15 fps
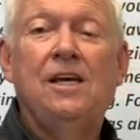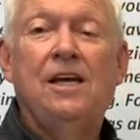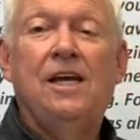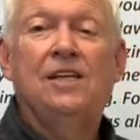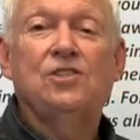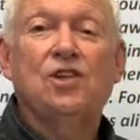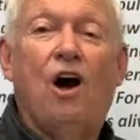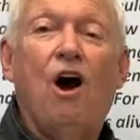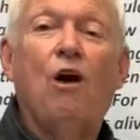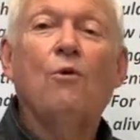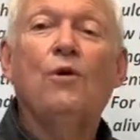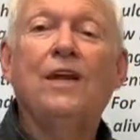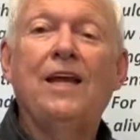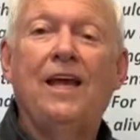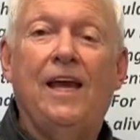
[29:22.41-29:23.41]
It's
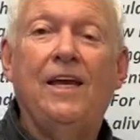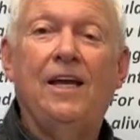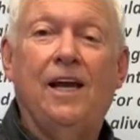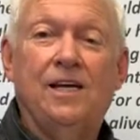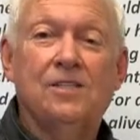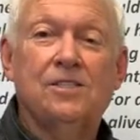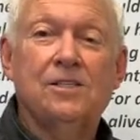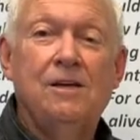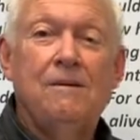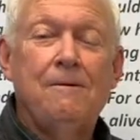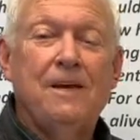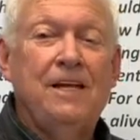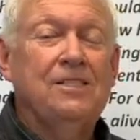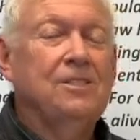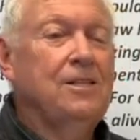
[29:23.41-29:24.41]
already in us.
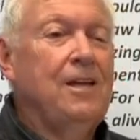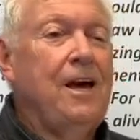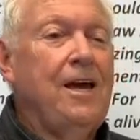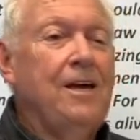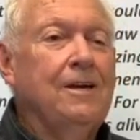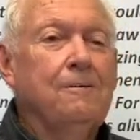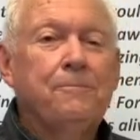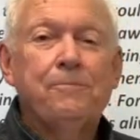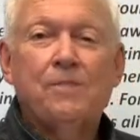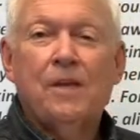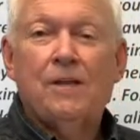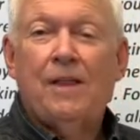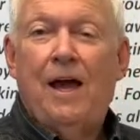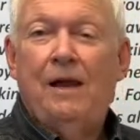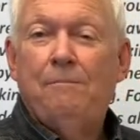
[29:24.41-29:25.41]
It's like
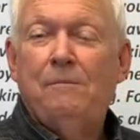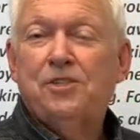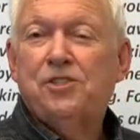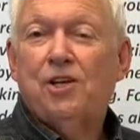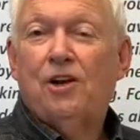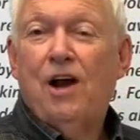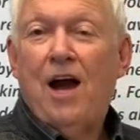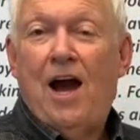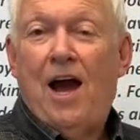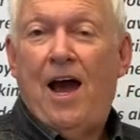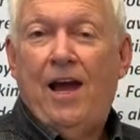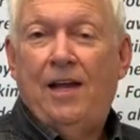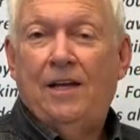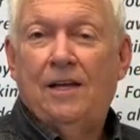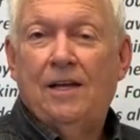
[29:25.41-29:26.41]
that Mr.
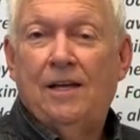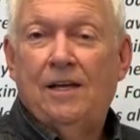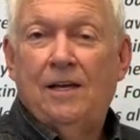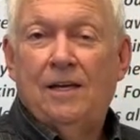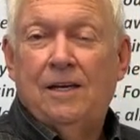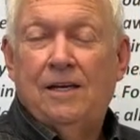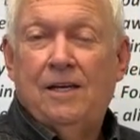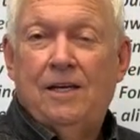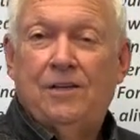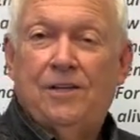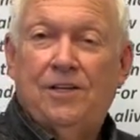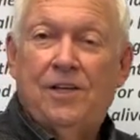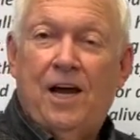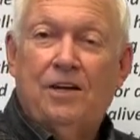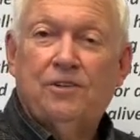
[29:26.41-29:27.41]
Hyde in the
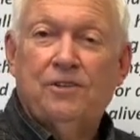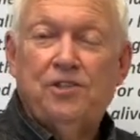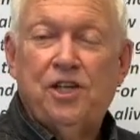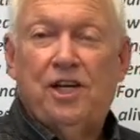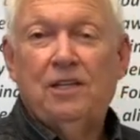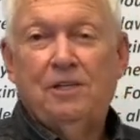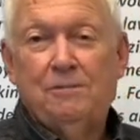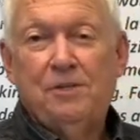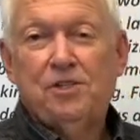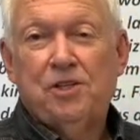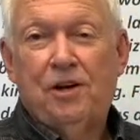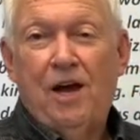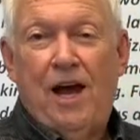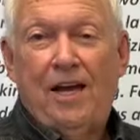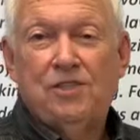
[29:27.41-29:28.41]
Dr. Jekyll and Mr.
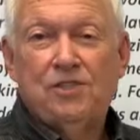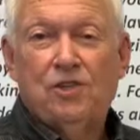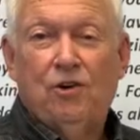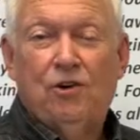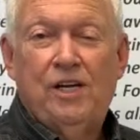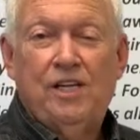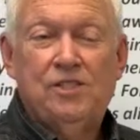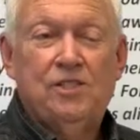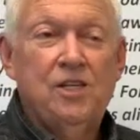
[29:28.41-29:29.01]
Hyde story.